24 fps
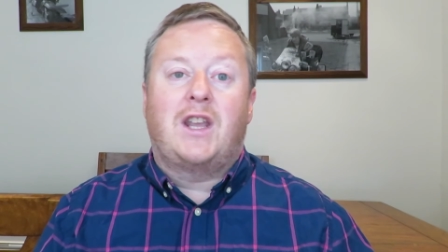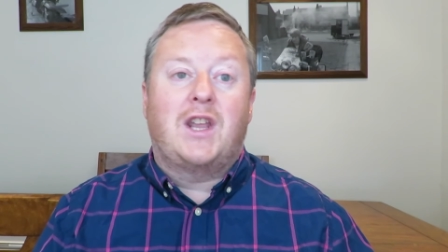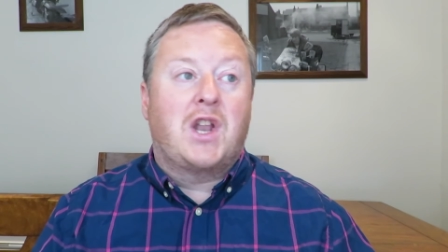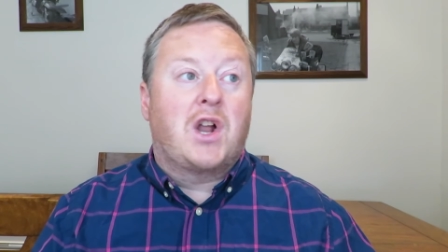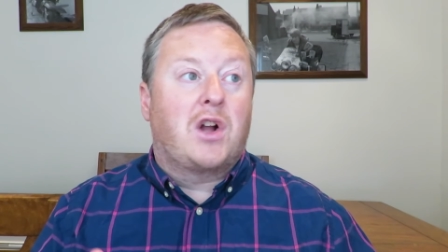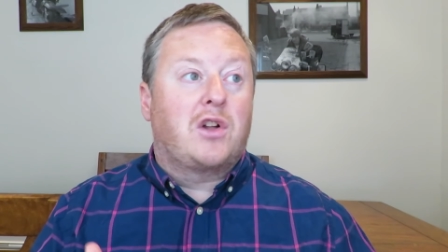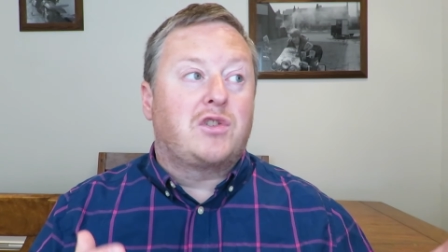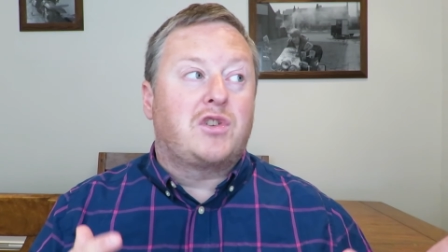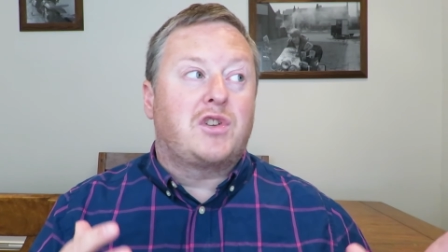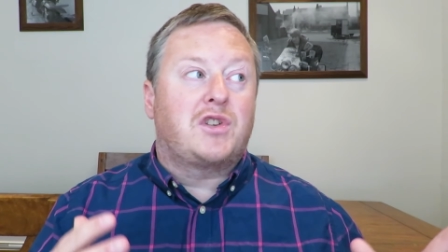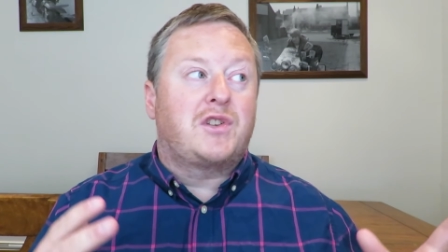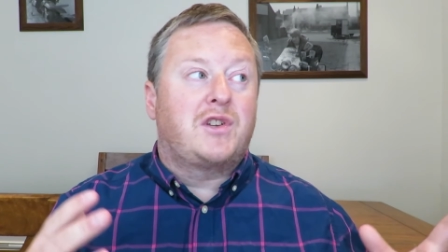You're
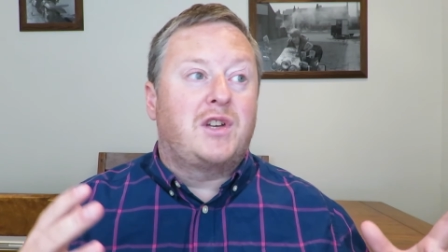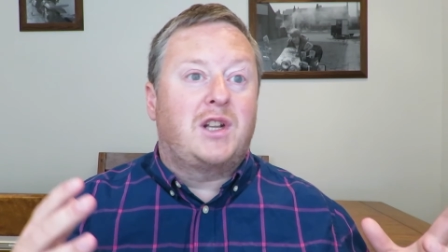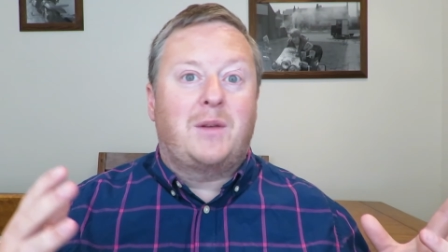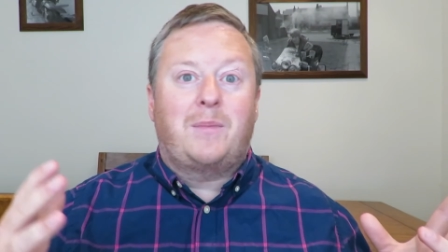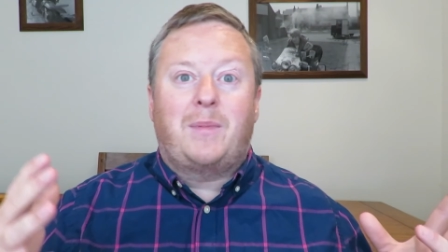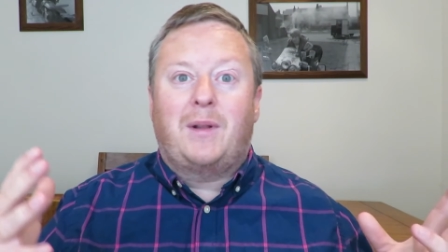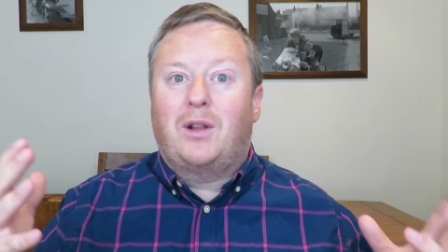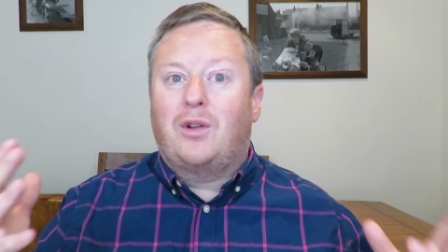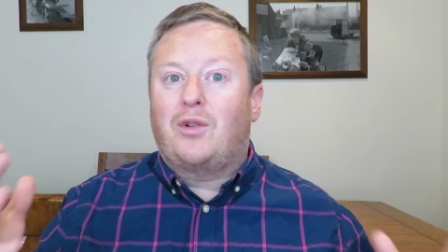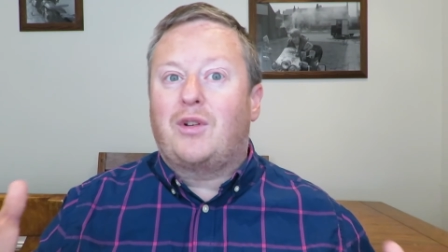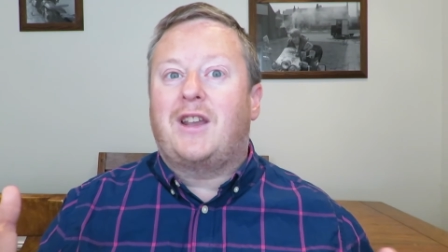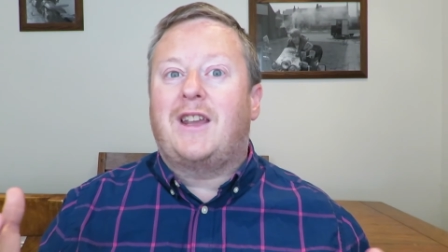not just going to
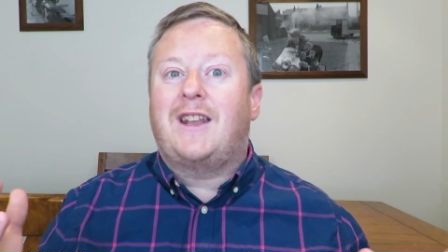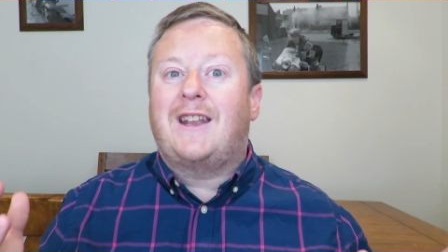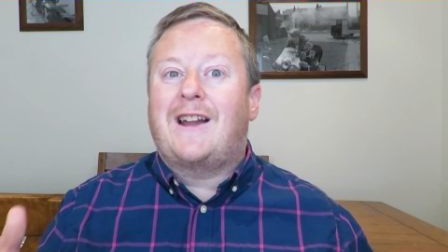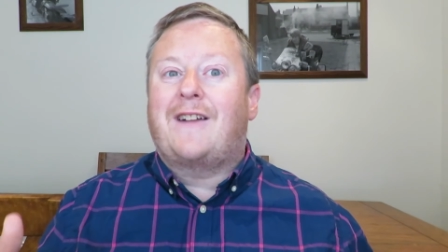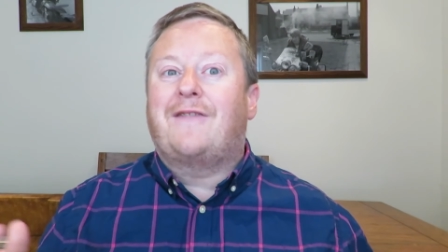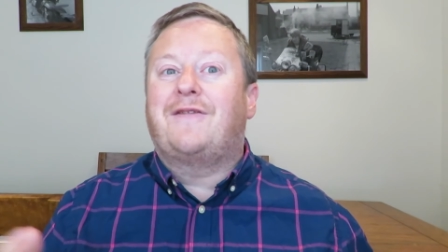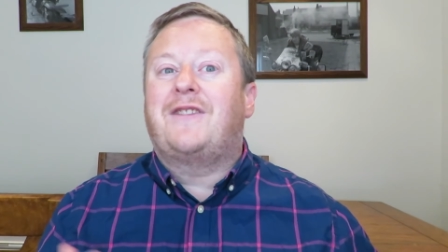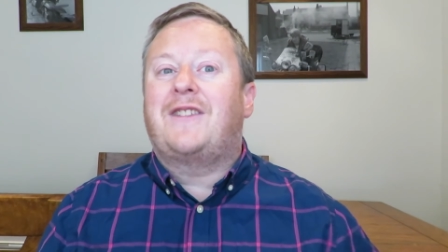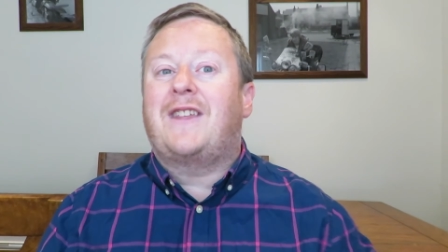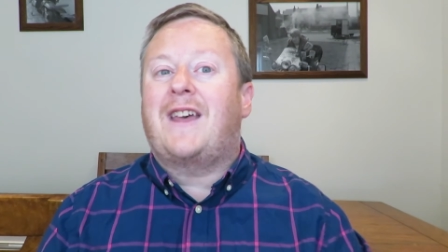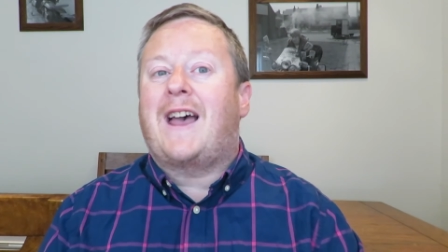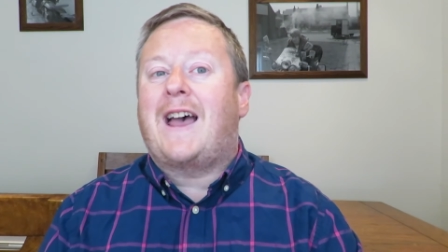be looking
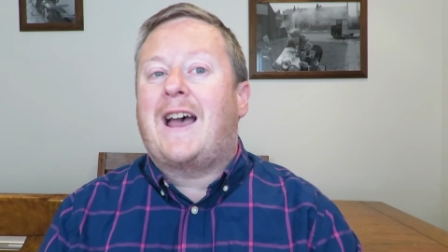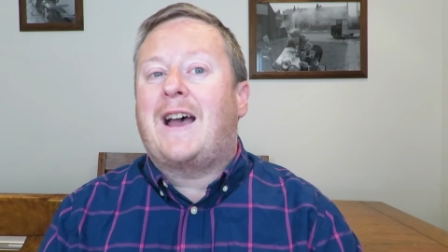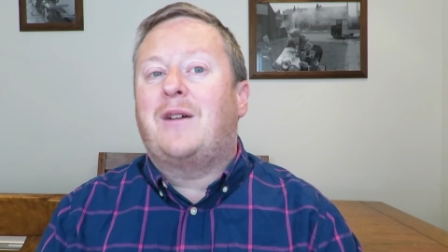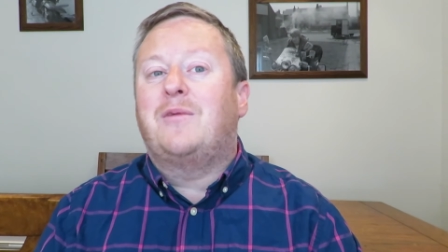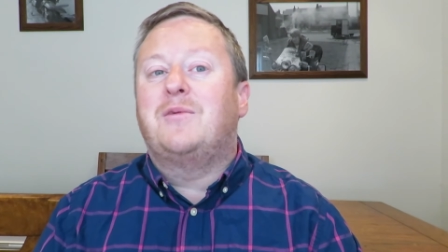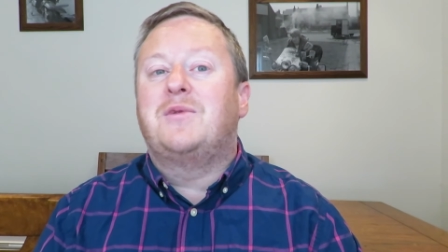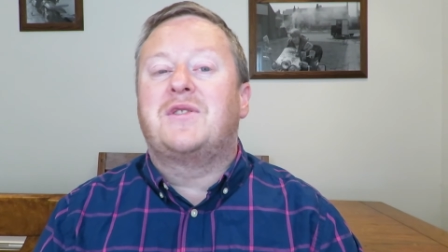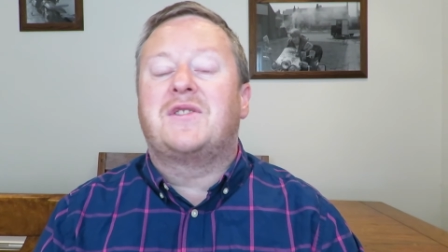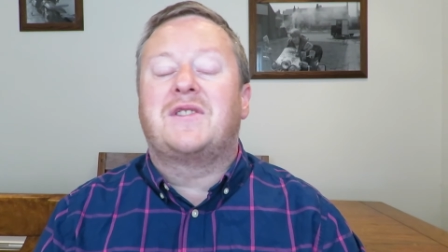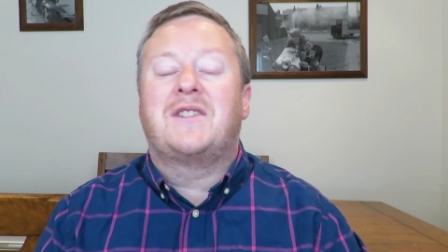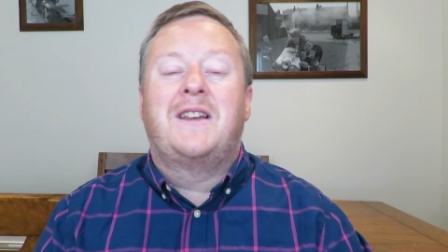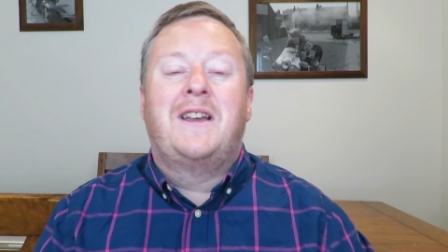after the
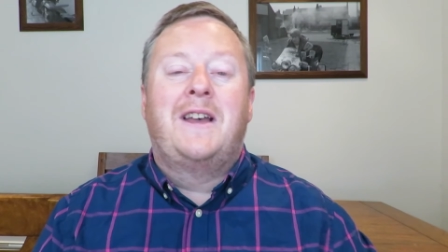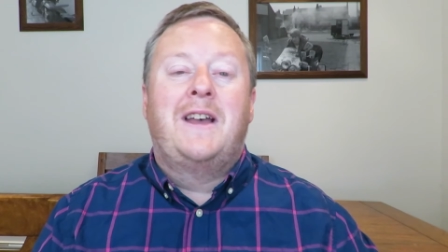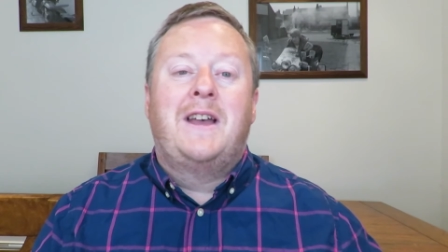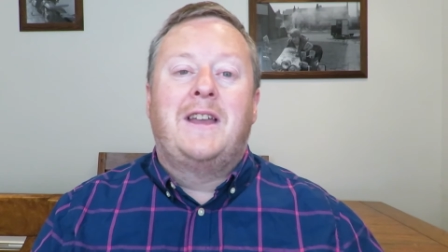house.